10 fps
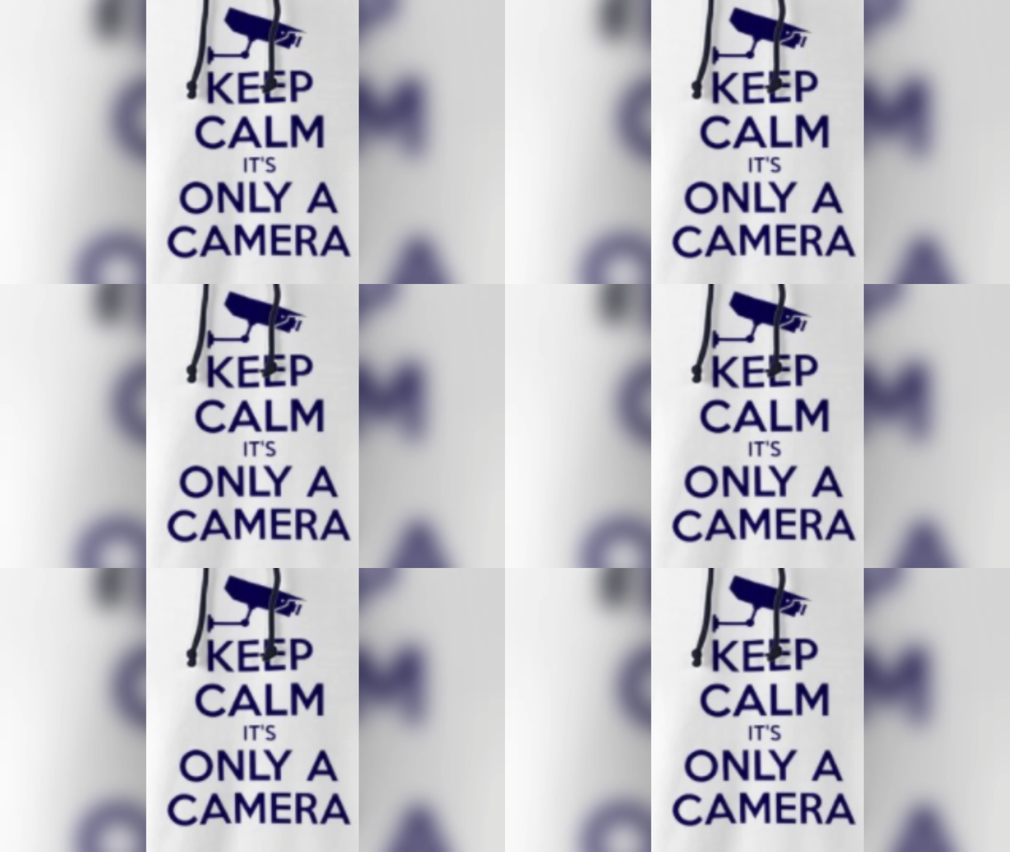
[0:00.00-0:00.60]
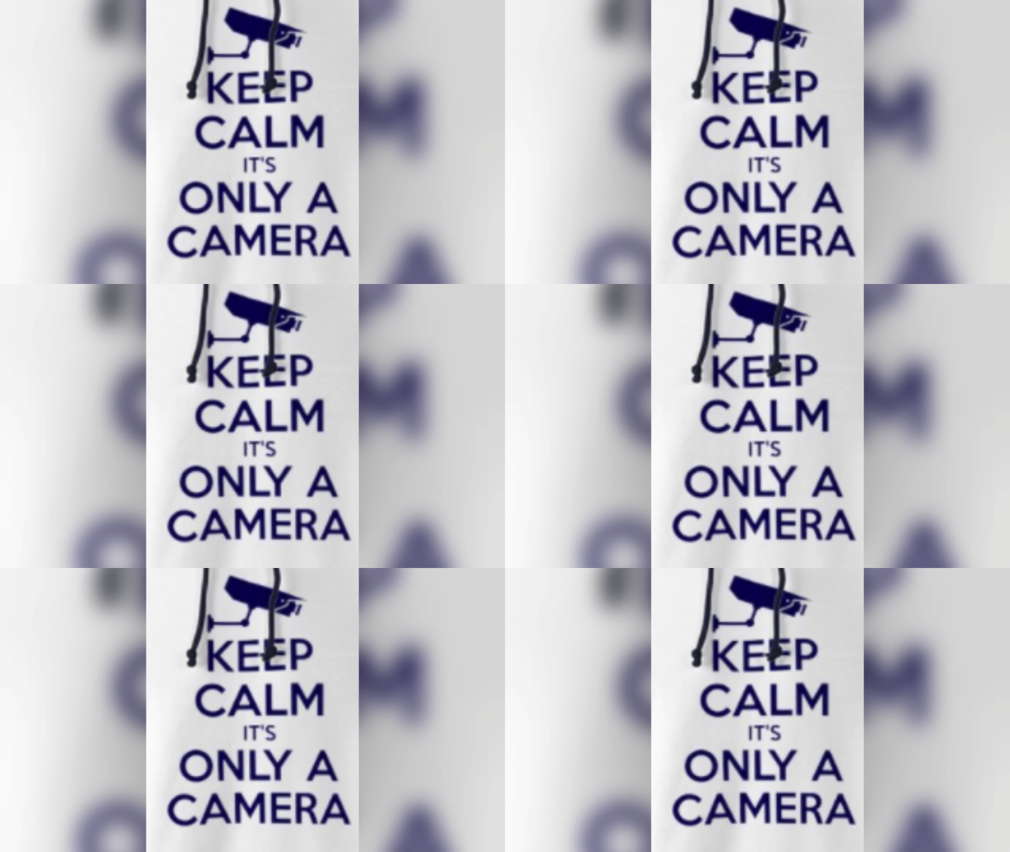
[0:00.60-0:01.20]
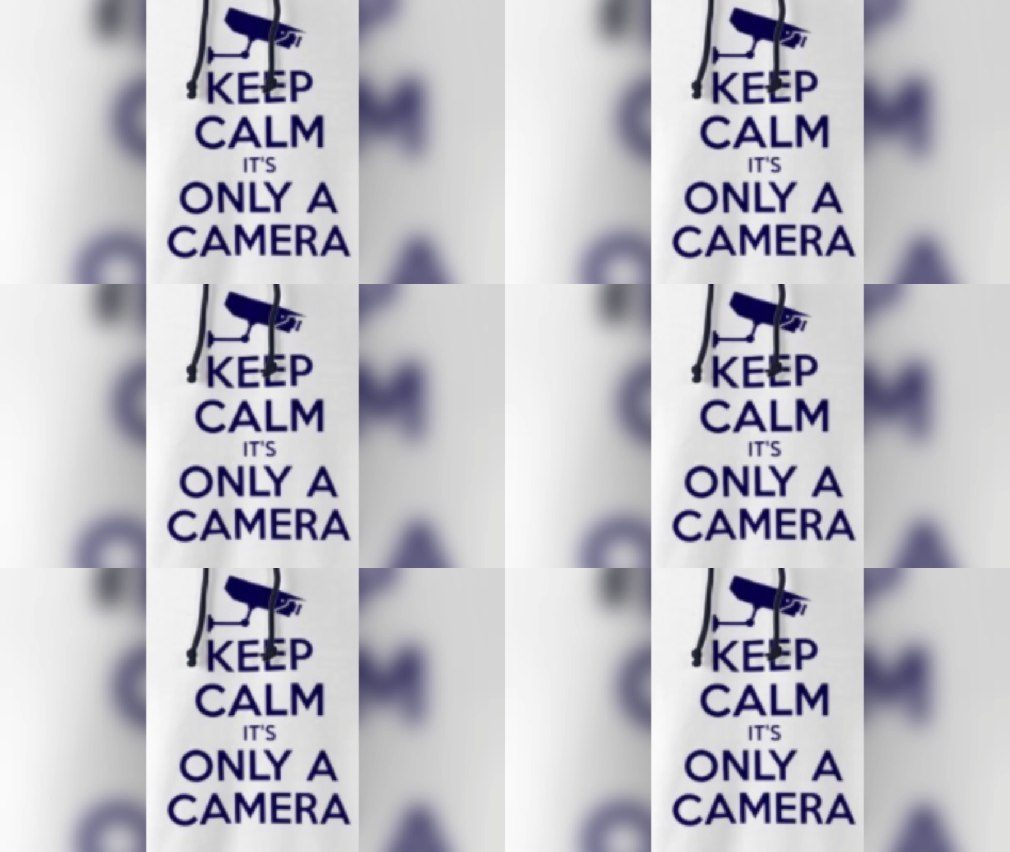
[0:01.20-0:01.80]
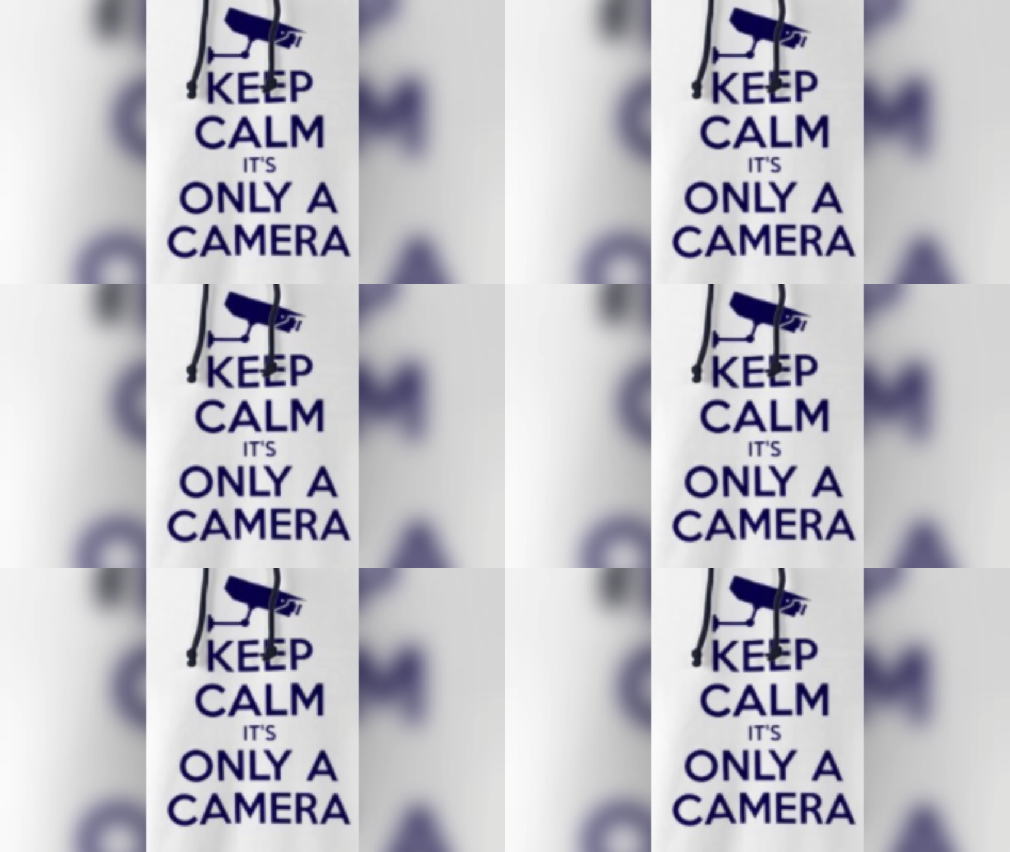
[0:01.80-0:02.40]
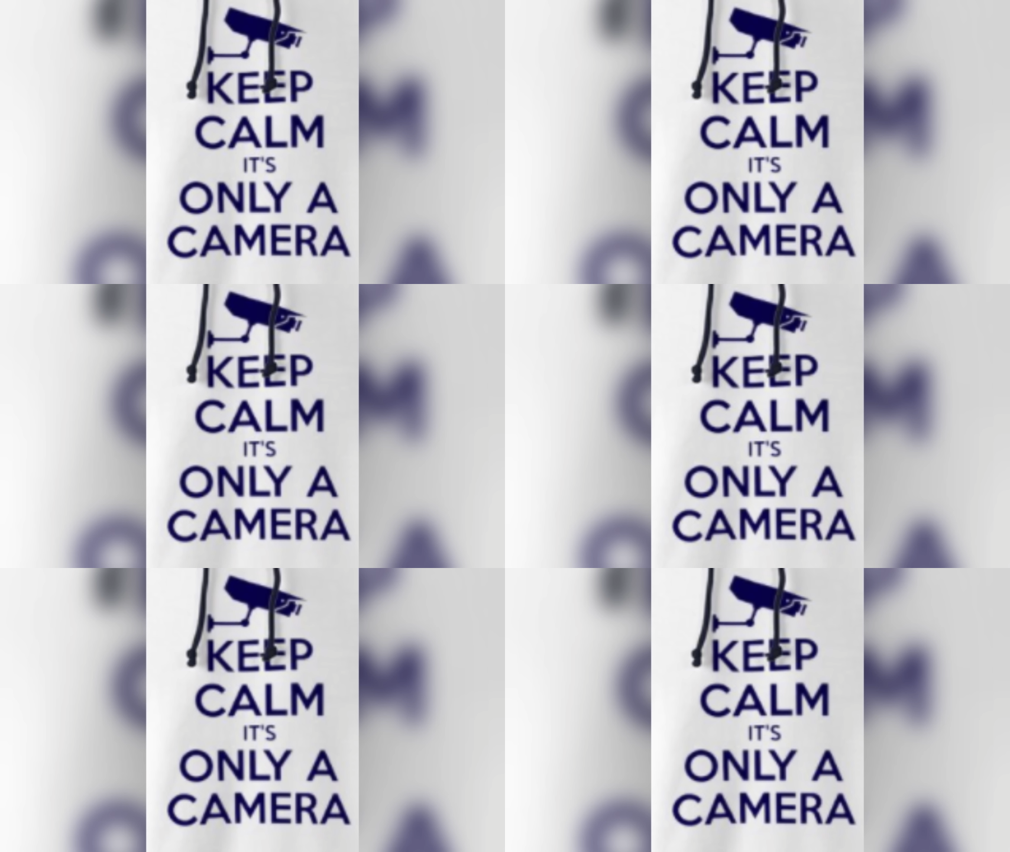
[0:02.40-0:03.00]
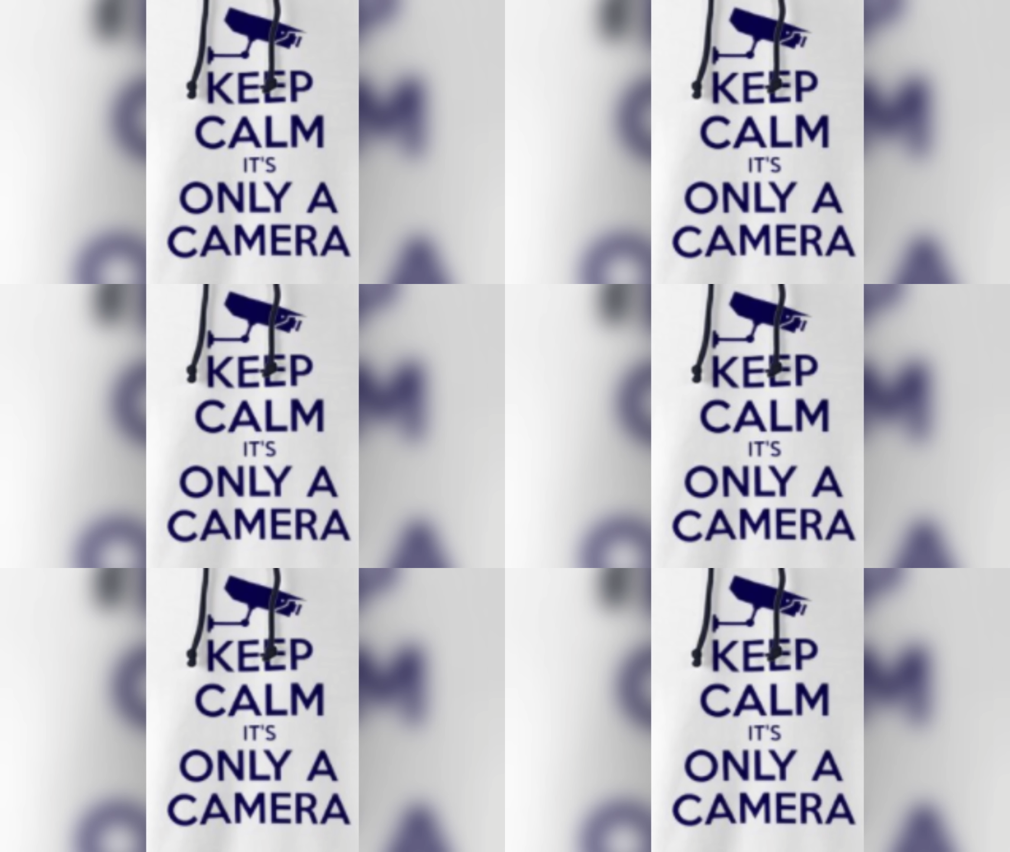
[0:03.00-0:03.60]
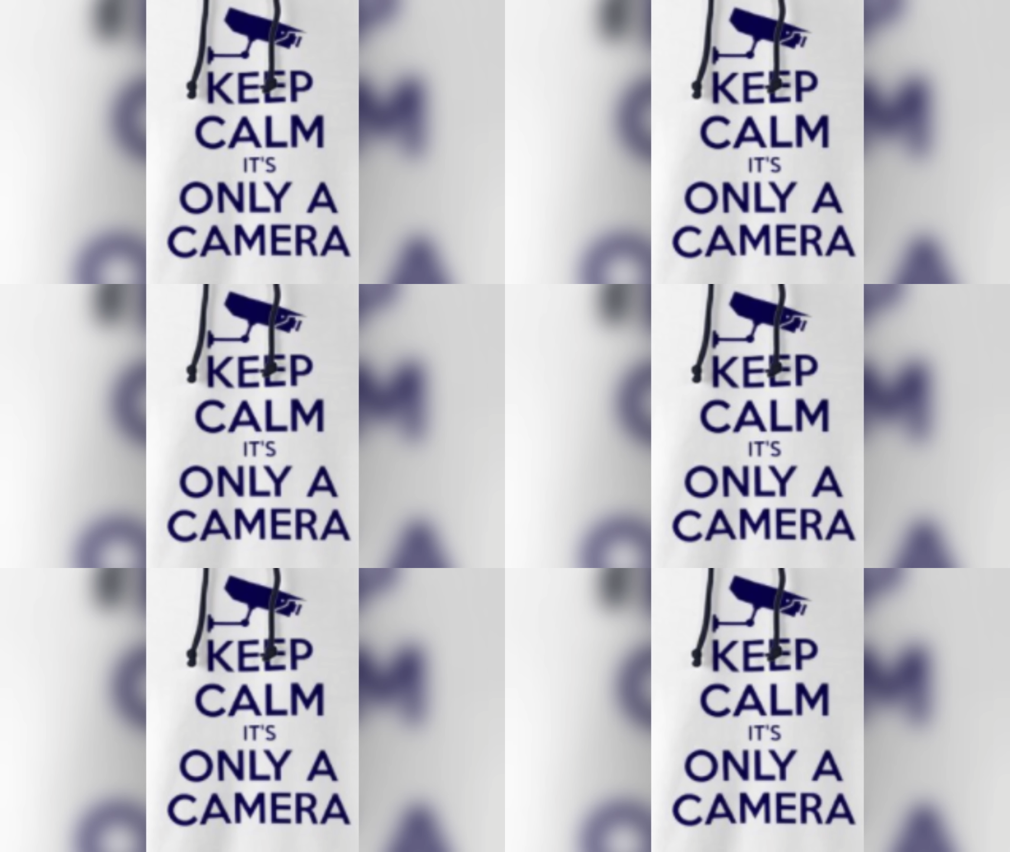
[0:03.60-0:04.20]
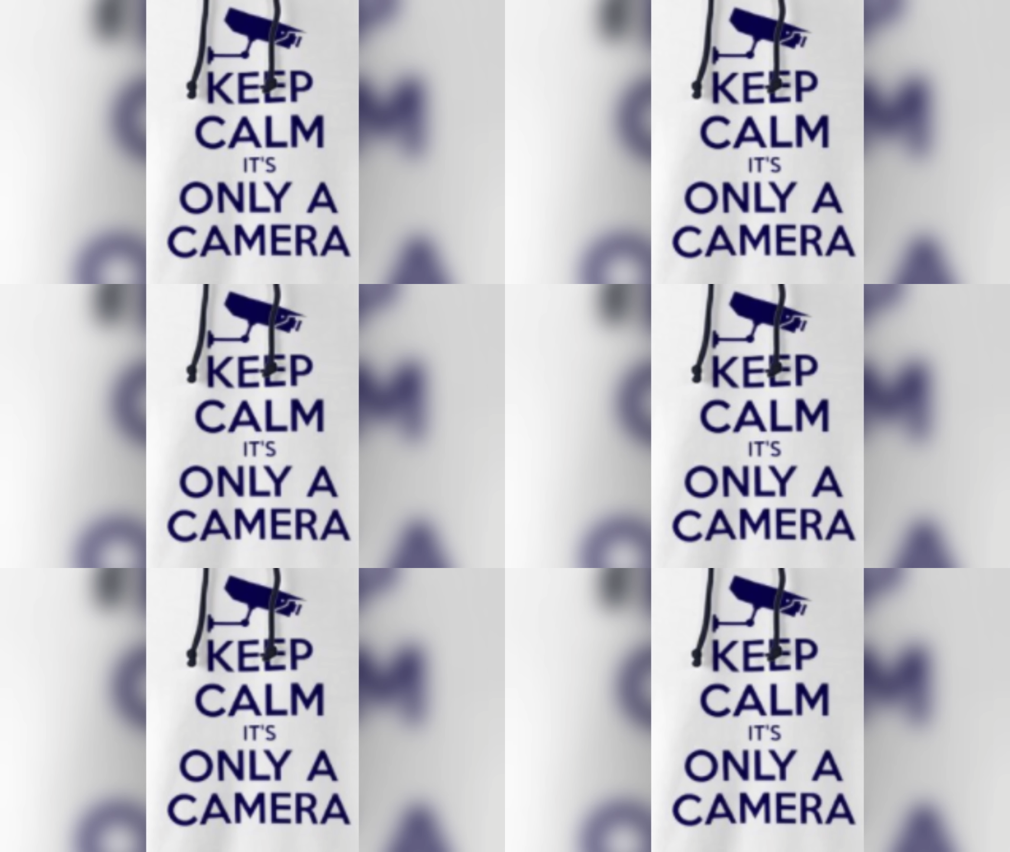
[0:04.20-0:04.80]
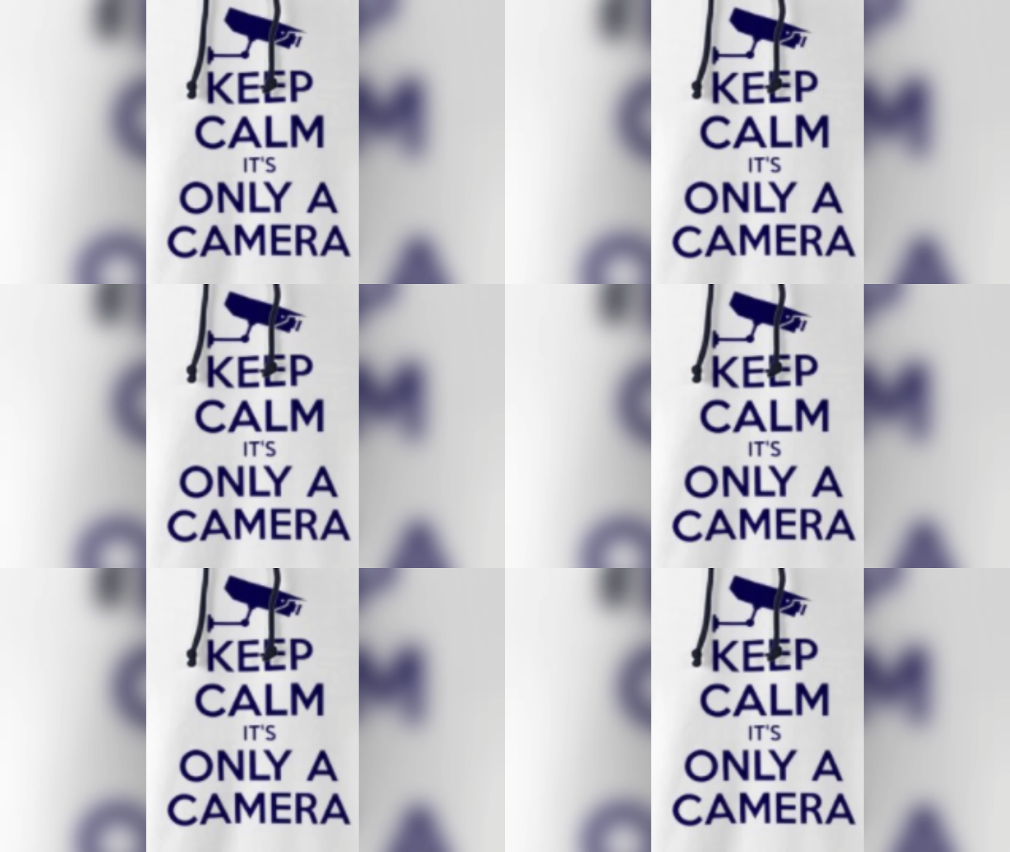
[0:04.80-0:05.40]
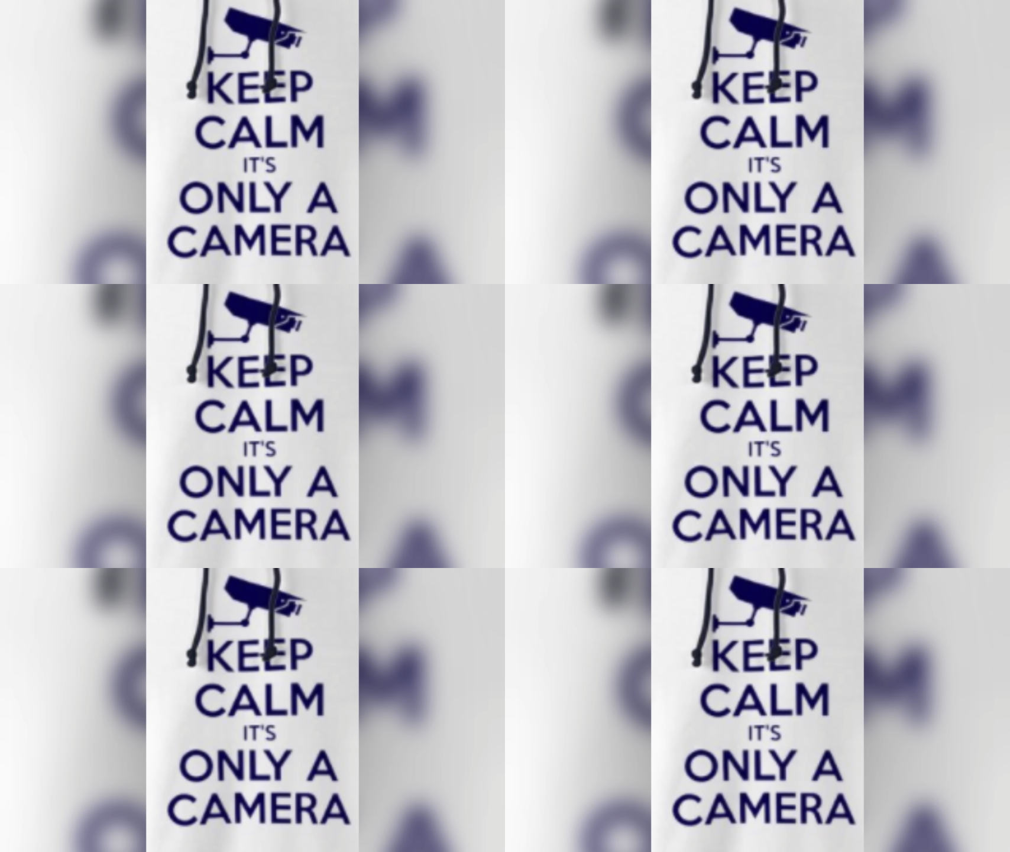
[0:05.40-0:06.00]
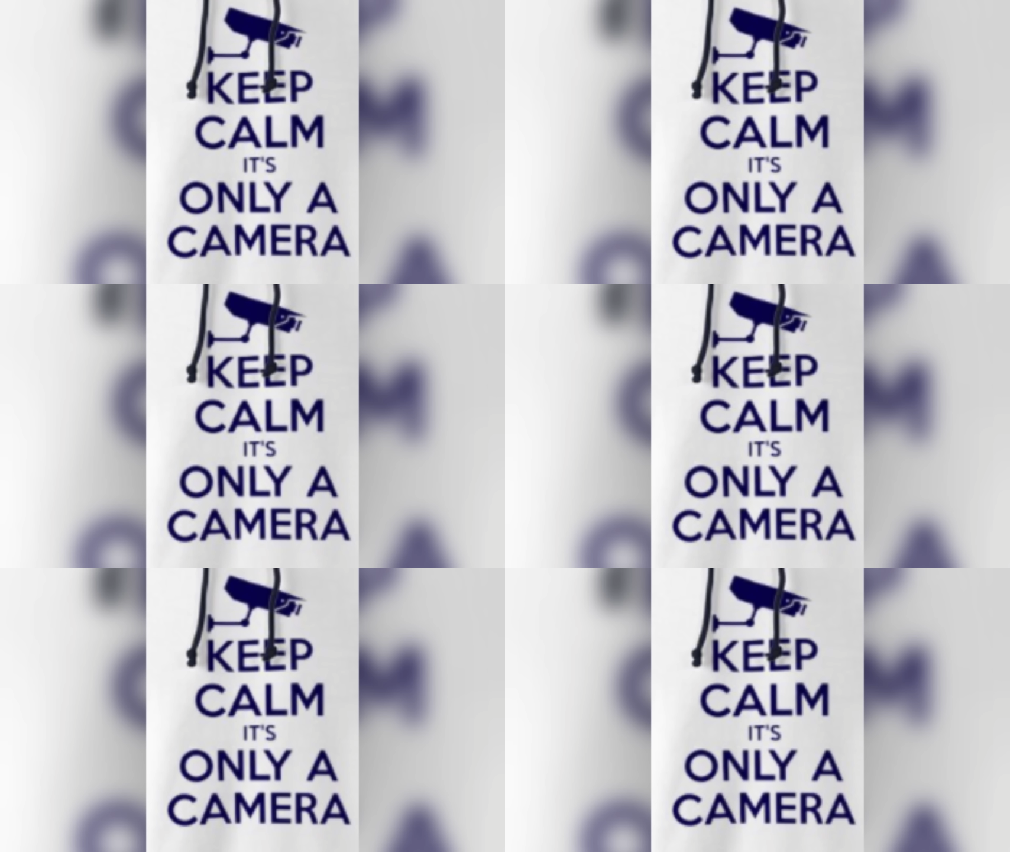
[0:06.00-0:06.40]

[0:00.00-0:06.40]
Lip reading: No face is visible, so there are no lips to read.